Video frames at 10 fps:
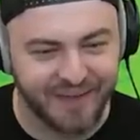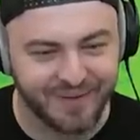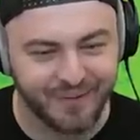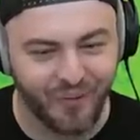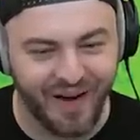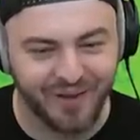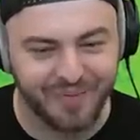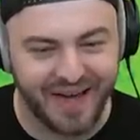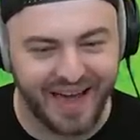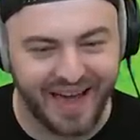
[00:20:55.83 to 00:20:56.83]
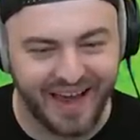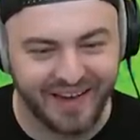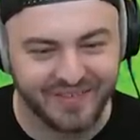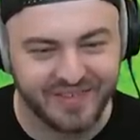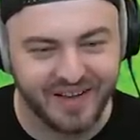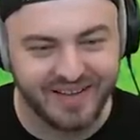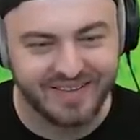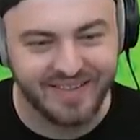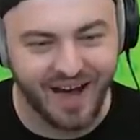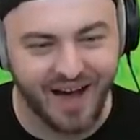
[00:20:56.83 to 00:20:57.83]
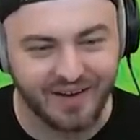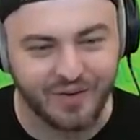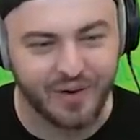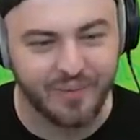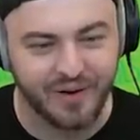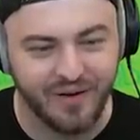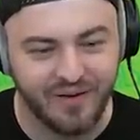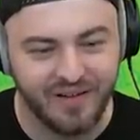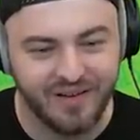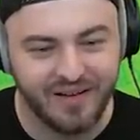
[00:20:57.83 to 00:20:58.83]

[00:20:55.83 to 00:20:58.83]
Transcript: I'm a well-behaved No, no there is a